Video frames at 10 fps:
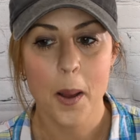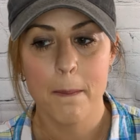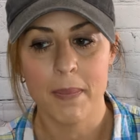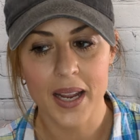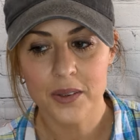
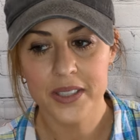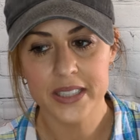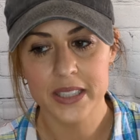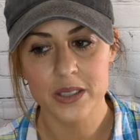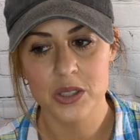my
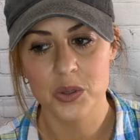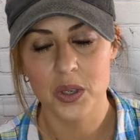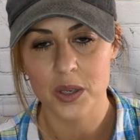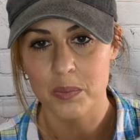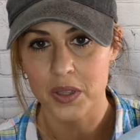retail
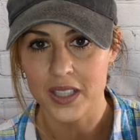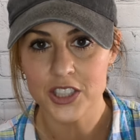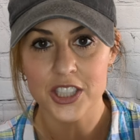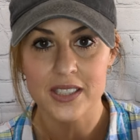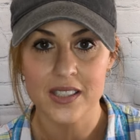store
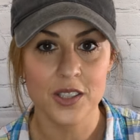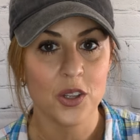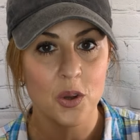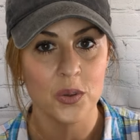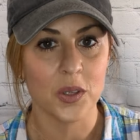Plush is
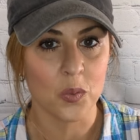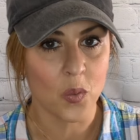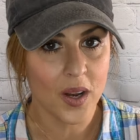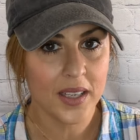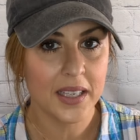still only
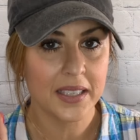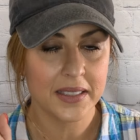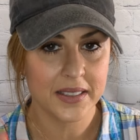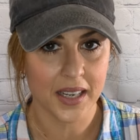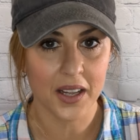
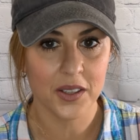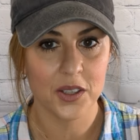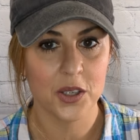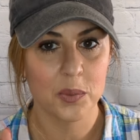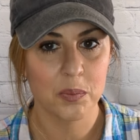
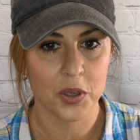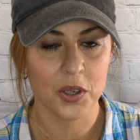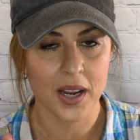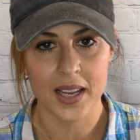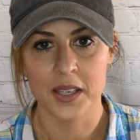$1
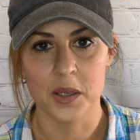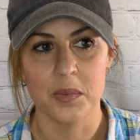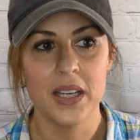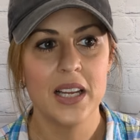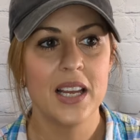per item.